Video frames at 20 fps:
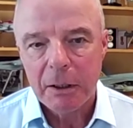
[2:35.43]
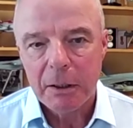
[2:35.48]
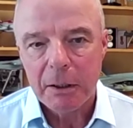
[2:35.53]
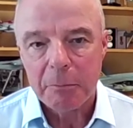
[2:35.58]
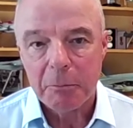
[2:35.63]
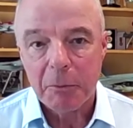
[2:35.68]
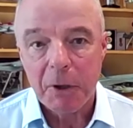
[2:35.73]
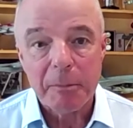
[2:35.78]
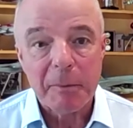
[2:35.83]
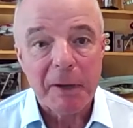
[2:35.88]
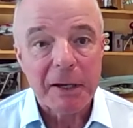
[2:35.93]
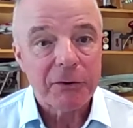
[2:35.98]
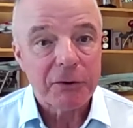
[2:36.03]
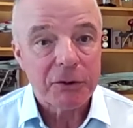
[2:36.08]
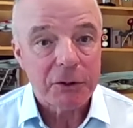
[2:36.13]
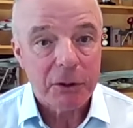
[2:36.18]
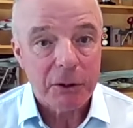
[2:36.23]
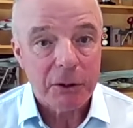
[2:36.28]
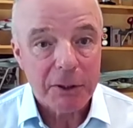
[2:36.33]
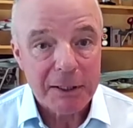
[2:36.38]
my mother
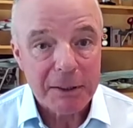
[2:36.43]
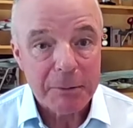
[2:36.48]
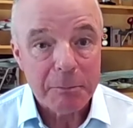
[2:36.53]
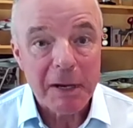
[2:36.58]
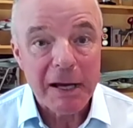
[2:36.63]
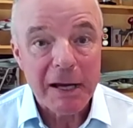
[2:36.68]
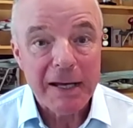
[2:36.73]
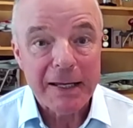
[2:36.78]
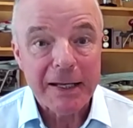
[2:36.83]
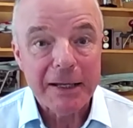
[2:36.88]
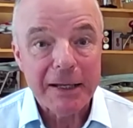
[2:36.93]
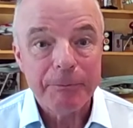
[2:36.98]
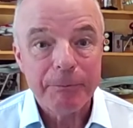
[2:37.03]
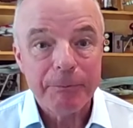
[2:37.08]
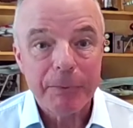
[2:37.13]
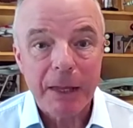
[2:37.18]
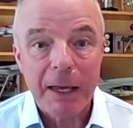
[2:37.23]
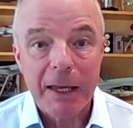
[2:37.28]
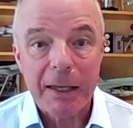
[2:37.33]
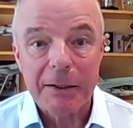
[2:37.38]
died in May,
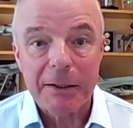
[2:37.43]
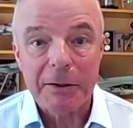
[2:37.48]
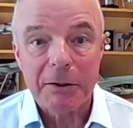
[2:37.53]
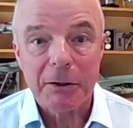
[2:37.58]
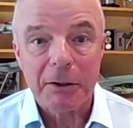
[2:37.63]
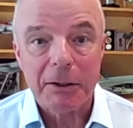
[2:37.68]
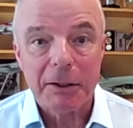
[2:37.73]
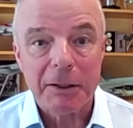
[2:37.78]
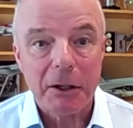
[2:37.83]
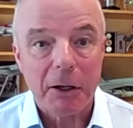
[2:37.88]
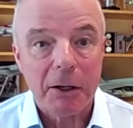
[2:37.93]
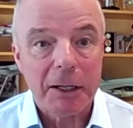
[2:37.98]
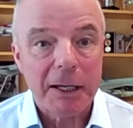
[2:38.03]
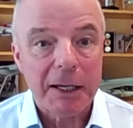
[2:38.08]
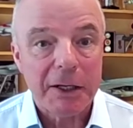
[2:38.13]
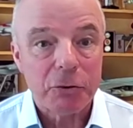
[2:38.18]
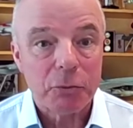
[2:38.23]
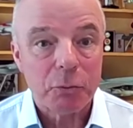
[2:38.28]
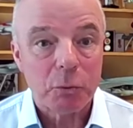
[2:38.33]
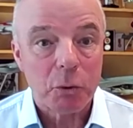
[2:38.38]
and I
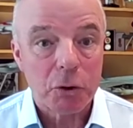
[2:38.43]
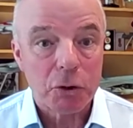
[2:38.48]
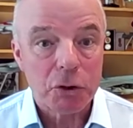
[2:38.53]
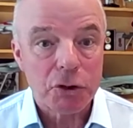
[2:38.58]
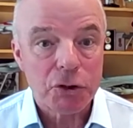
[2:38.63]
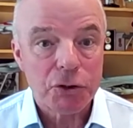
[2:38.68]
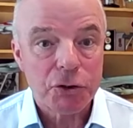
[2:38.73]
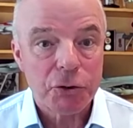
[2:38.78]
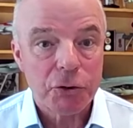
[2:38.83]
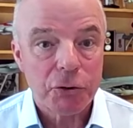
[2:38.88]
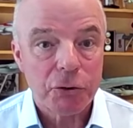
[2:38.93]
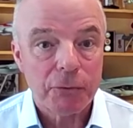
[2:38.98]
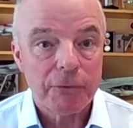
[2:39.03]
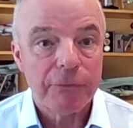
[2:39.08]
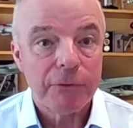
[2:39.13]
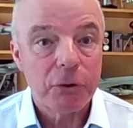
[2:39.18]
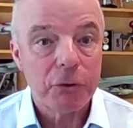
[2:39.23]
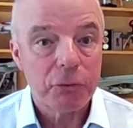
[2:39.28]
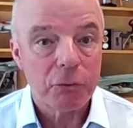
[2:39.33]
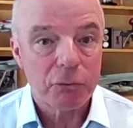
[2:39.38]
had to watch her
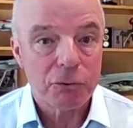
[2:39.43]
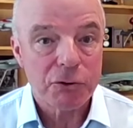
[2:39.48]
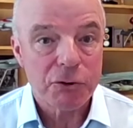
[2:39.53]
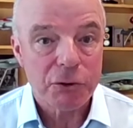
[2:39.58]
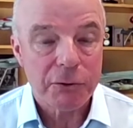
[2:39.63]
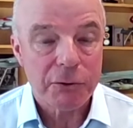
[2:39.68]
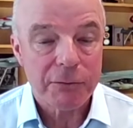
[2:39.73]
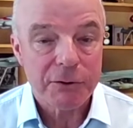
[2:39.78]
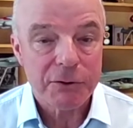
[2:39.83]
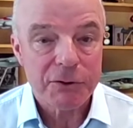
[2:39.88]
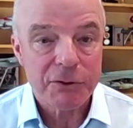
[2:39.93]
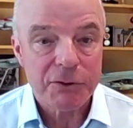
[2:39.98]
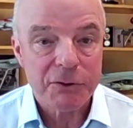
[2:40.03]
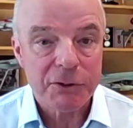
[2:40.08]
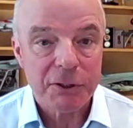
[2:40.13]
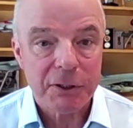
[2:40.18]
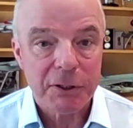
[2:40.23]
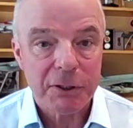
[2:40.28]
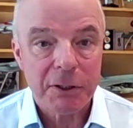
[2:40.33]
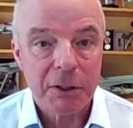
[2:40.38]
funeral service
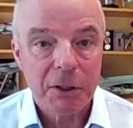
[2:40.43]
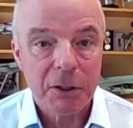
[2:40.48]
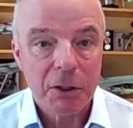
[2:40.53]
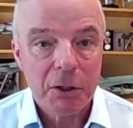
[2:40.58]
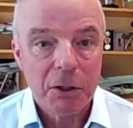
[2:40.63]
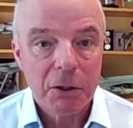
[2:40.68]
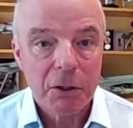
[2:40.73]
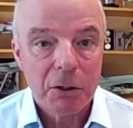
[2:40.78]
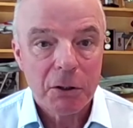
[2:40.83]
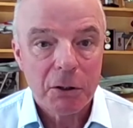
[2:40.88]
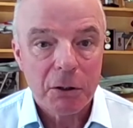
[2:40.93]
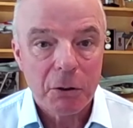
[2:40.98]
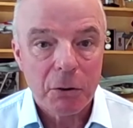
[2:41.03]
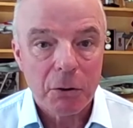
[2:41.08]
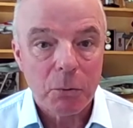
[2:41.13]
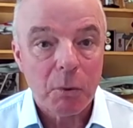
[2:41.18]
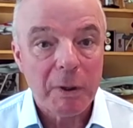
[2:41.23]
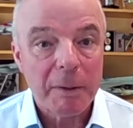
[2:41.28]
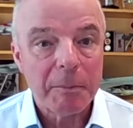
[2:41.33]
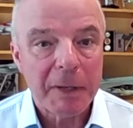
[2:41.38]
on a
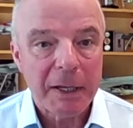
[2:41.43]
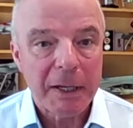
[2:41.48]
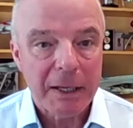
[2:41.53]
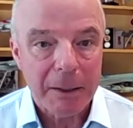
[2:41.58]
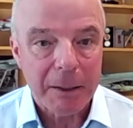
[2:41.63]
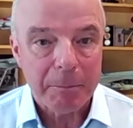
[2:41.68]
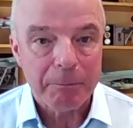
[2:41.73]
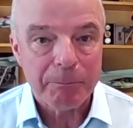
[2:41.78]
webcam,